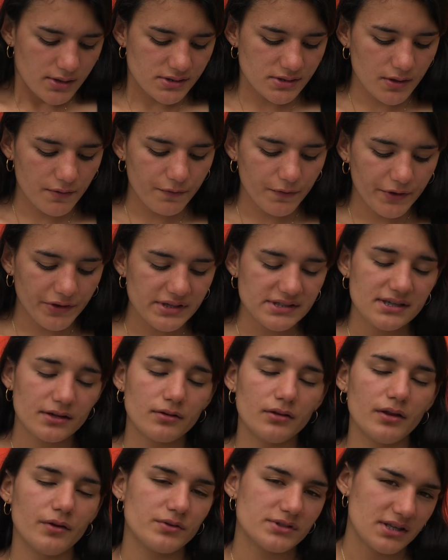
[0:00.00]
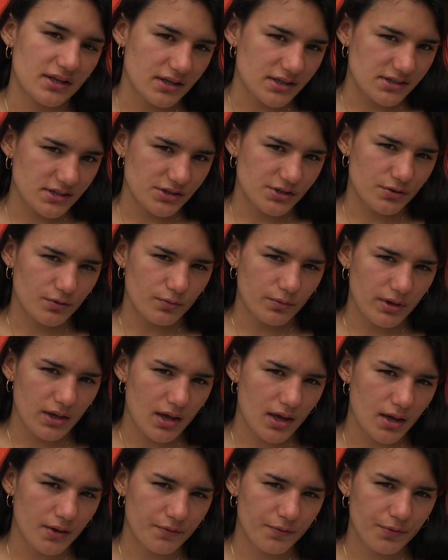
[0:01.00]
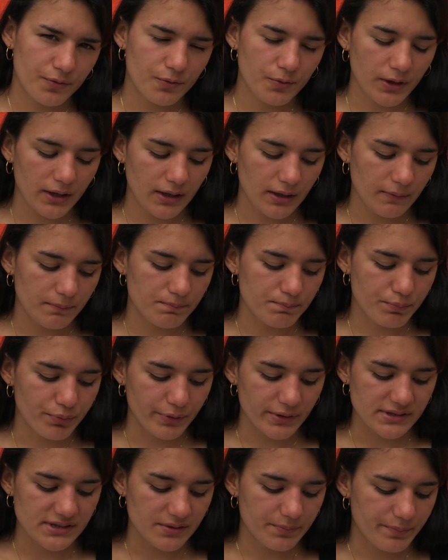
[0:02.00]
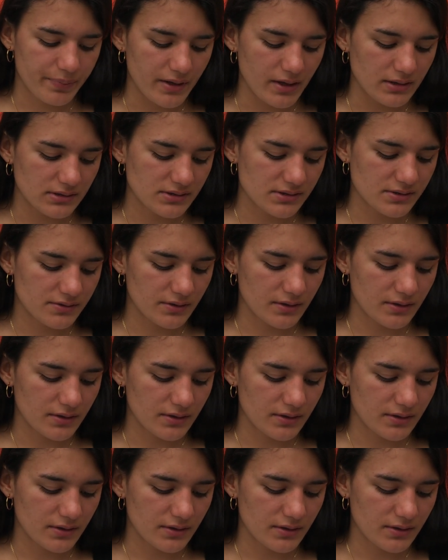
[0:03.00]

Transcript: So for the second language acquisition, we have three principal